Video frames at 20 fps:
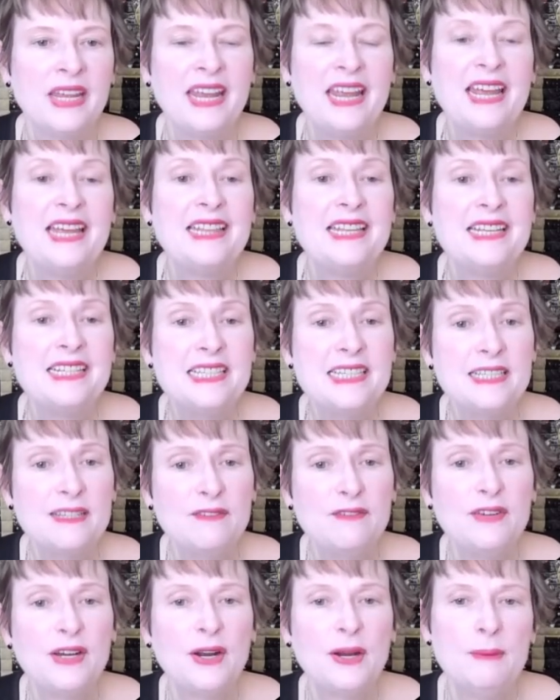This is a
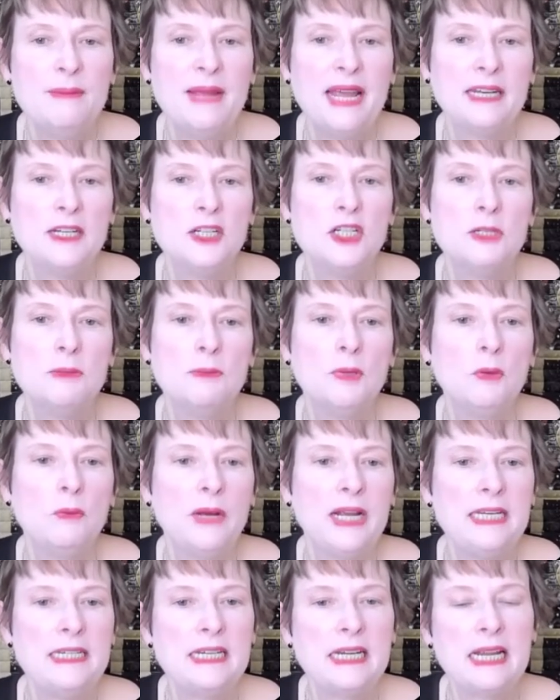very manageable
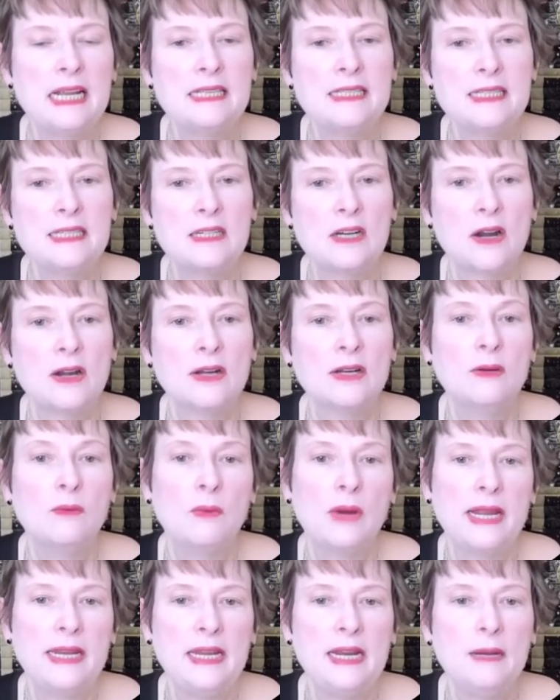way to get started
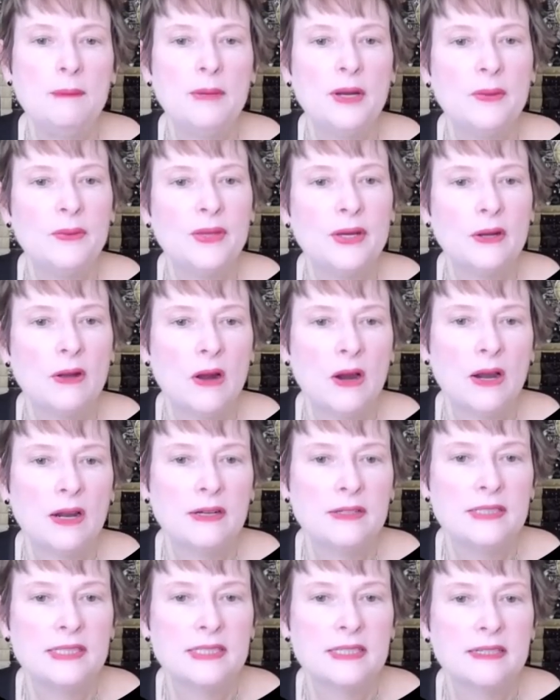writing about the
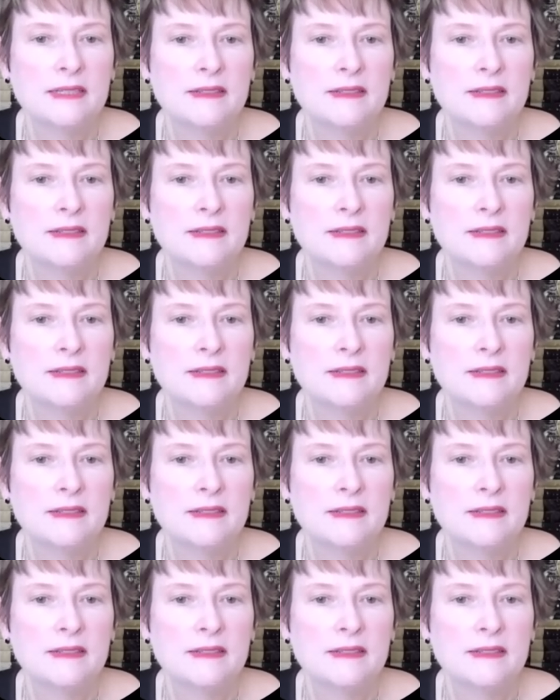cards.